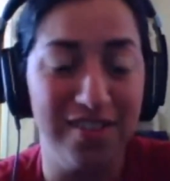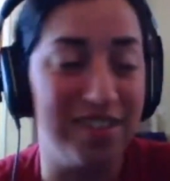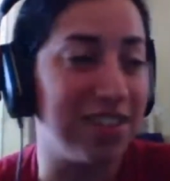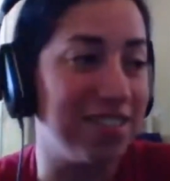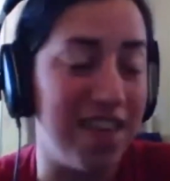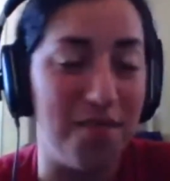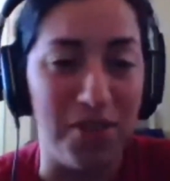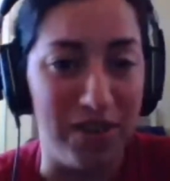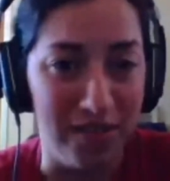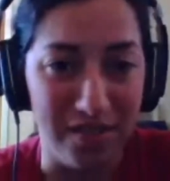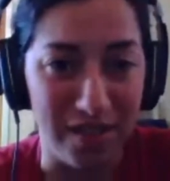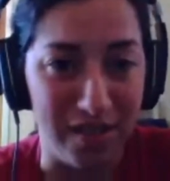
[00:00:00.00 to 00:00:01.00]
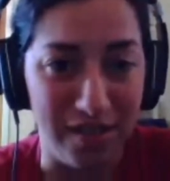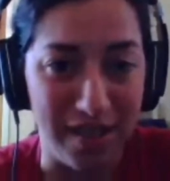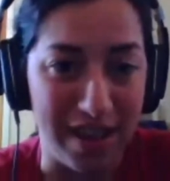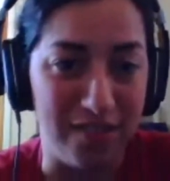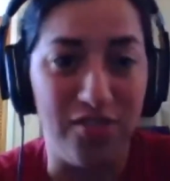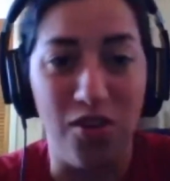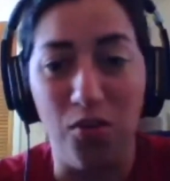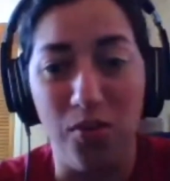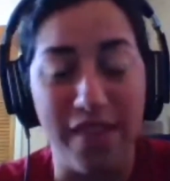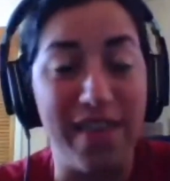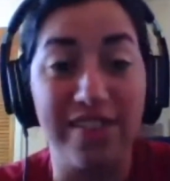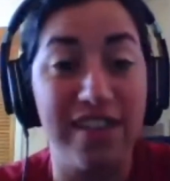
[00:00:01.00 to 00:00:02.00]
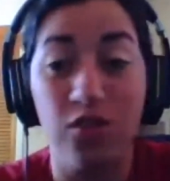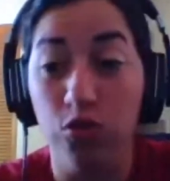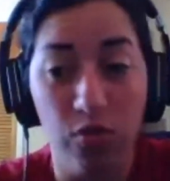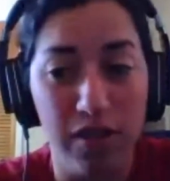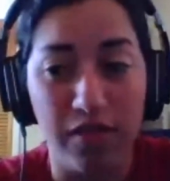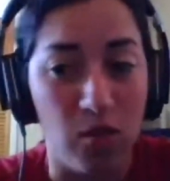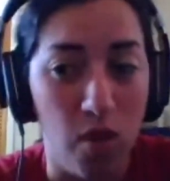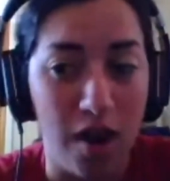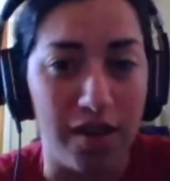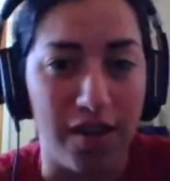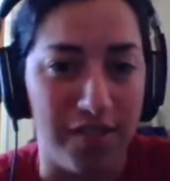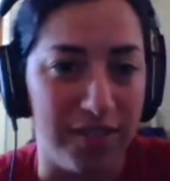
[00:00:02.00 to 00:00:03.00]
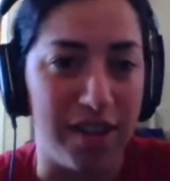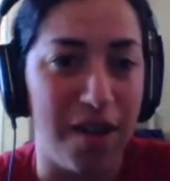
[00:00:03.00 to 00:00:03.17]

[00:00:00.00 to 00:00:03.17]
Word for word: 6, 7 on a day. So, and that's including the walk-ons.